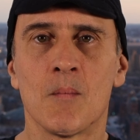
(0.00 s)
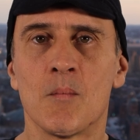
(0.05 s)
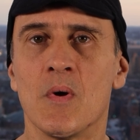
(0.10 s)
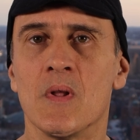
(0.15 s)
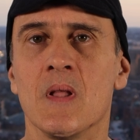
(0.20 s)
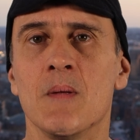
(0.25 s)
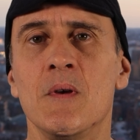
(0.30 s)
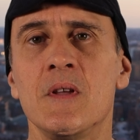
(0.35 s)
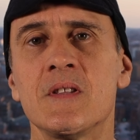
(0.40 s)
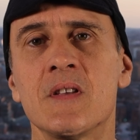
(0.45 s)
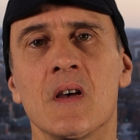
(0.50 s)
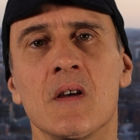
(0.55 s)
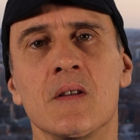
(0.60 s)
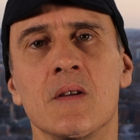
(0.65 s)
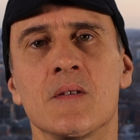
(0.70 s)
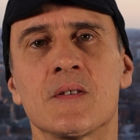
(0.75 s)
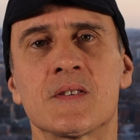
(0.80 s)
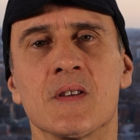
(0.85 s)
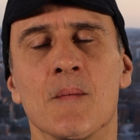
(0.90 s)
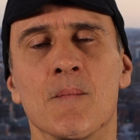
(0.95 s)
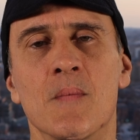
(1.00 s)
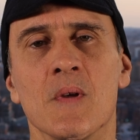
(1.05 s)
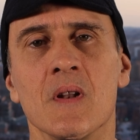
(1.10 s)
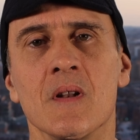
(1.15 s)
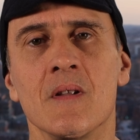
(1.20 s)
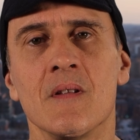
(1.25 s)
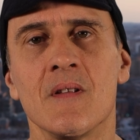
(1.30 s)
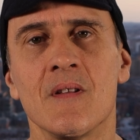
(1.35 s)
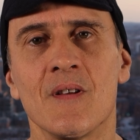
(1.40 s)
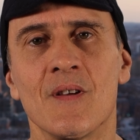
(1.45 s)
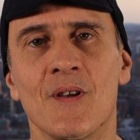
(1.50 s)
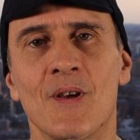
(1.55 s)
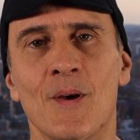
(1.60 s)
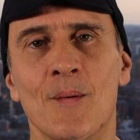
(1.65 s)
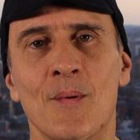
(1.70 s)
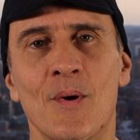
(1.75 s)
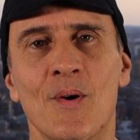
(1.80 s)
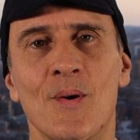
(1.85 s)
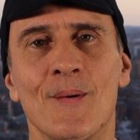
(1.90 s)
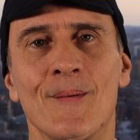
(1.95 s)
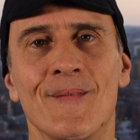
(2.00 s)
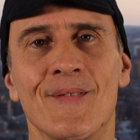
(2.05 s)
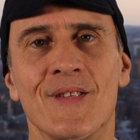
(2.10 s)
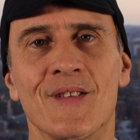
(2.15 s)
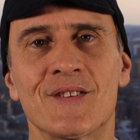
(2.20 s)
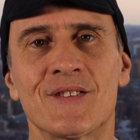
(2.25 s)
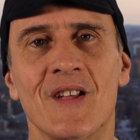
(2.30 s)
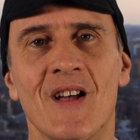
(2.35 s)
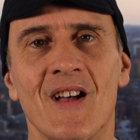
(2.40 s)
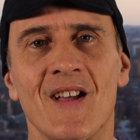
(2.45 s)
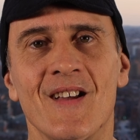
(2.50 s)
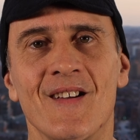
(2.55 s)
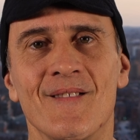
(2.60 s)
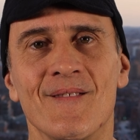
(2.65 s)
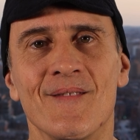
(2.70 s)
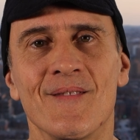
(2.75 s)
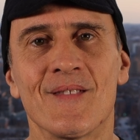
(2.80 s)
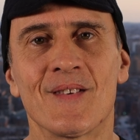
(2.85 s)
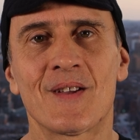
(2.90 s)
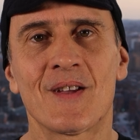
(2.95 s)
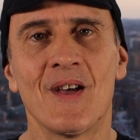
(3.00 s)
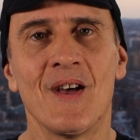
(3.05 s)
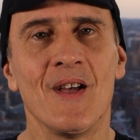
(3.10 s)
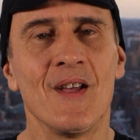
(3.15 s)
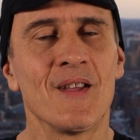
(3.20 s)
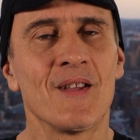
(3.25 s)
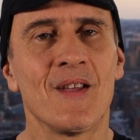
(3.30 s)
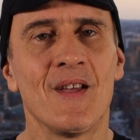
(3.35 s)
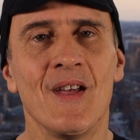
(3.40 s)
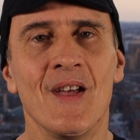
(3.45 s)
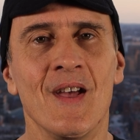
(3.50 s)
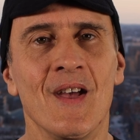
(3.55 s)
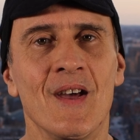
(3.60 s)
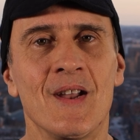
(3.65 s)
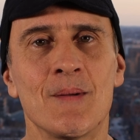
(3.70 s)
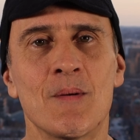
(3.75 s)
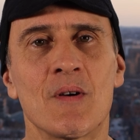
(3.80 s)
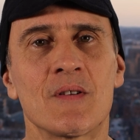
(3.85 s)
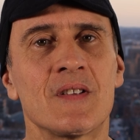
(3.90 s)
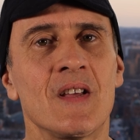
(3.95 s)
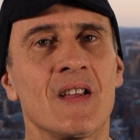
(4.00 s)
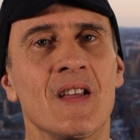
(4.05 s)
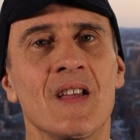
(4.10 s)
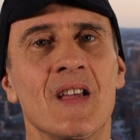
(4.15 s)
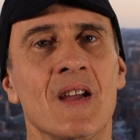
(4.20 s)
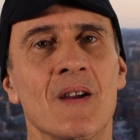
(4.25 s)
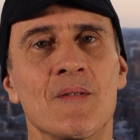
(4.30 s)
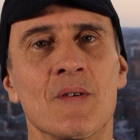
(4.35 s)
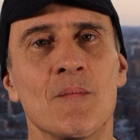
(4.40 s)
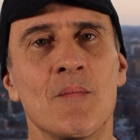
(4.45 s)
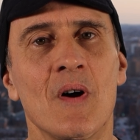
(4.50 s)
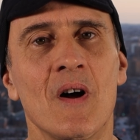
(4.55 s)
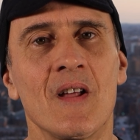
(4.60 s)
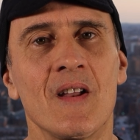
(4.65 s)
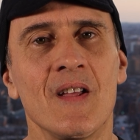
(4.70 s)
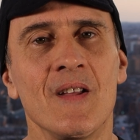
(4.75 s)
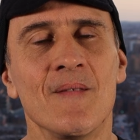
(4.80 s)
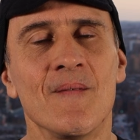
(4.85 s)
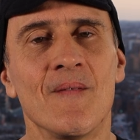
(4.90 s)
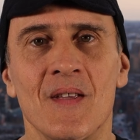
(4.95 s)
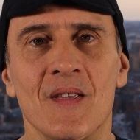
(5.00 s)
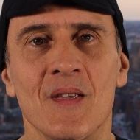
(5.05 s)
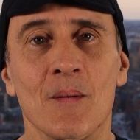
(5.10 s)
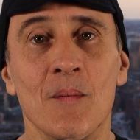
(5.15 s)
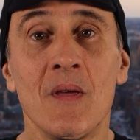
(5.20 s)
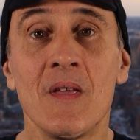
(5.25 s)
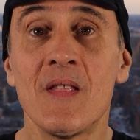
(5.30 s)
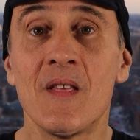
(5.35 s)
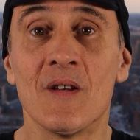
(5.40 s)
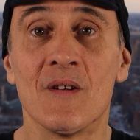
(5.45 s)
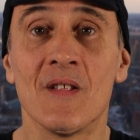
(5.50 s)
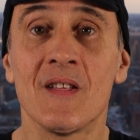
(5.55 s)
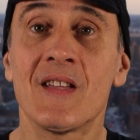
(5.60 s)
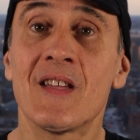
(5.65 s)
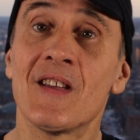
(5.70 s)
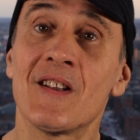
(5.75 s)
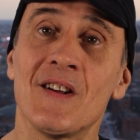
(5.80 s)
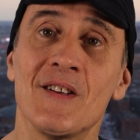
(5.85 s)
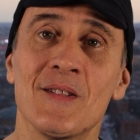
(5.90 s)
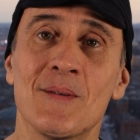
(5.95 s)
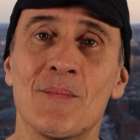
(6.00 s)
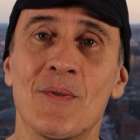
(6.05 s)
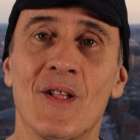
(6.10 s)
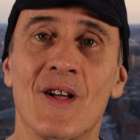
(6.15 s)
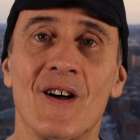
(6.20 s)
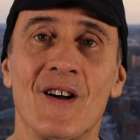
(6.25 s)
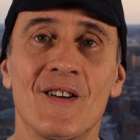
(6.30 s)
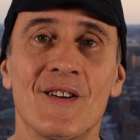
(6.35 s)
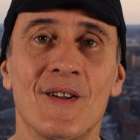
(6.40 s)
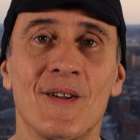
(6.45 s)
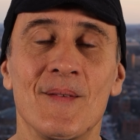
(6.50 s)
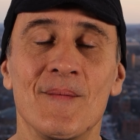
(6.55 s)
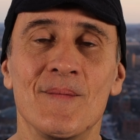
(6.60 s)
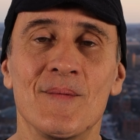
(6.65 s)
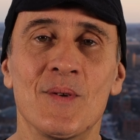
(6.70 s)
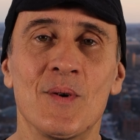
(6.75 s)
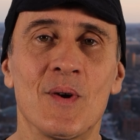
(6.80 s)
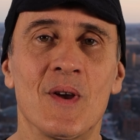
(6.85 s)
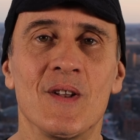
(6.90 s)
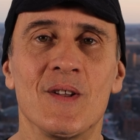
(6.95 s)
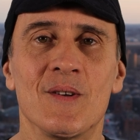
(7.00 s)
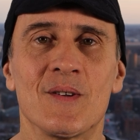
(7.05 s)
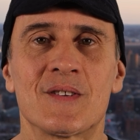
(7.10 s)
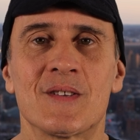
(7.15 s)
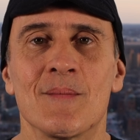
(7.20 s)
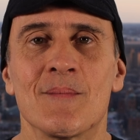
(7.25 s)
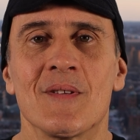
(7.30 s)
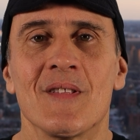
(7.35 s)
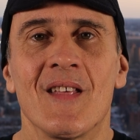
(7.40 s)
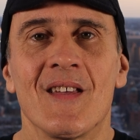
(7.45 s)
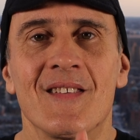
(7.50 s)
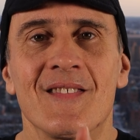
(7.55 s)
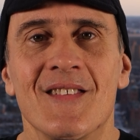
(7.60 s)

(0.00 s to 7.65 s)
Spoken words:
But let me tell you something about this diet, okay, and about taking care of your body. You'll be the only kid on the block who can do something like